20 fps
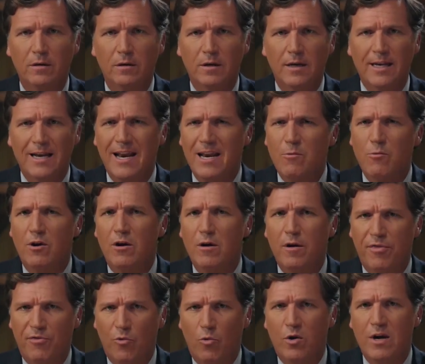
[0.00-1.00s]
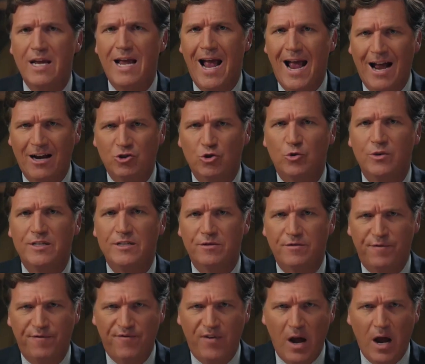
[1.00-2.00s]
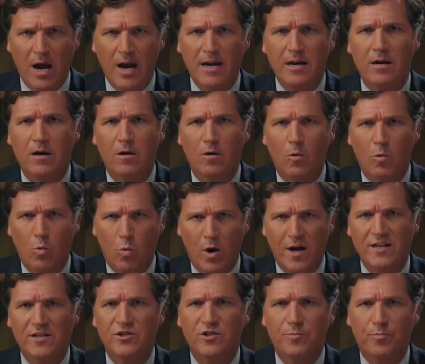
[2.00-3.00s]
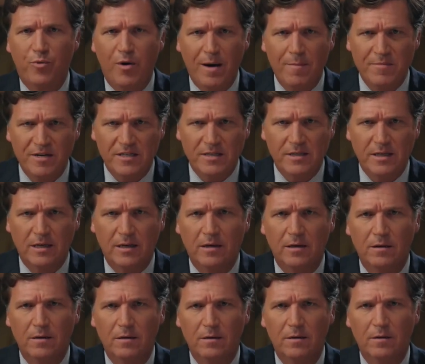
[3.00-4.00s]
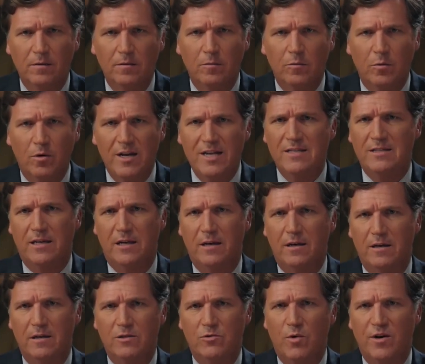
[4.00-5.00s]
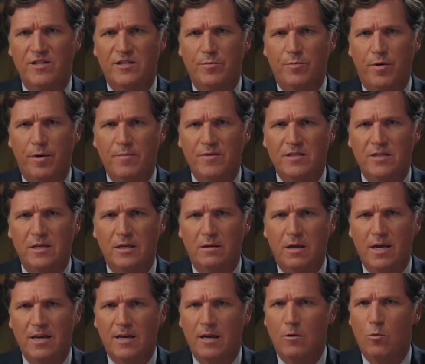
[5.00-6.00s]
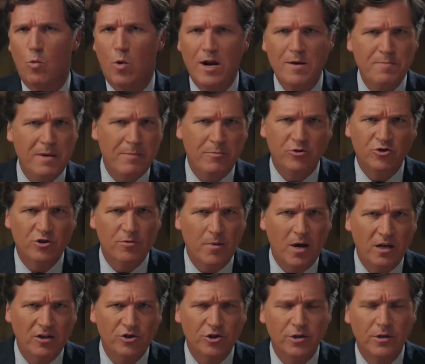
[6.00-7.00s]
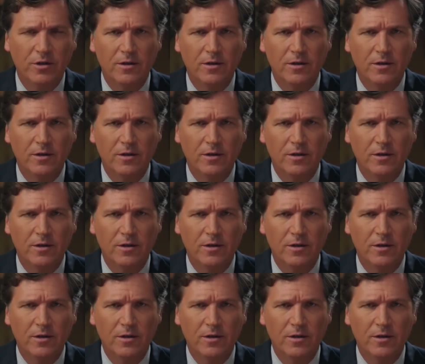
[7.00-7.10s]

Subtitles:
Can anyone in authority actually define white supremacy? What is it? Is white supremacy liking white people too much?